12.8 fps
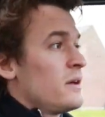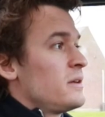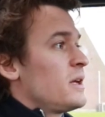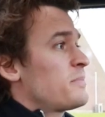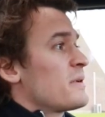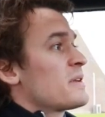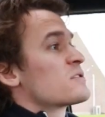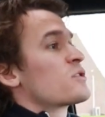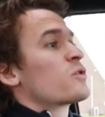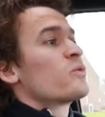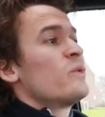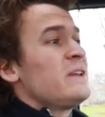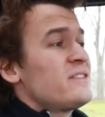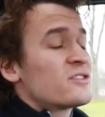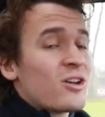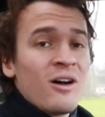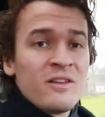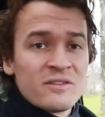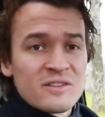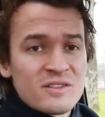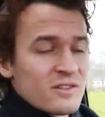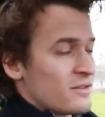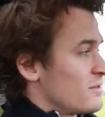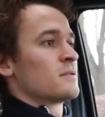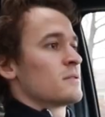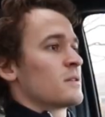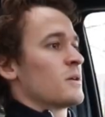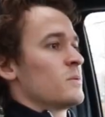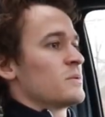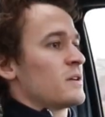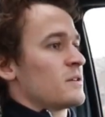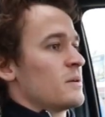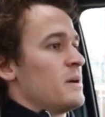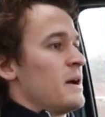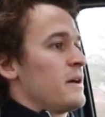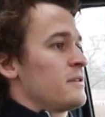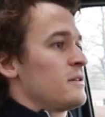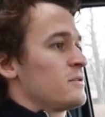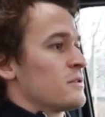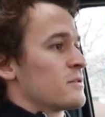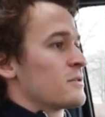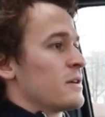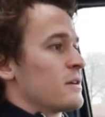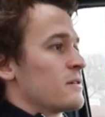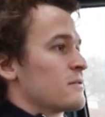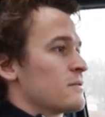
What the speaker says: Yep, it's 3 tons. Can we take the path here just like...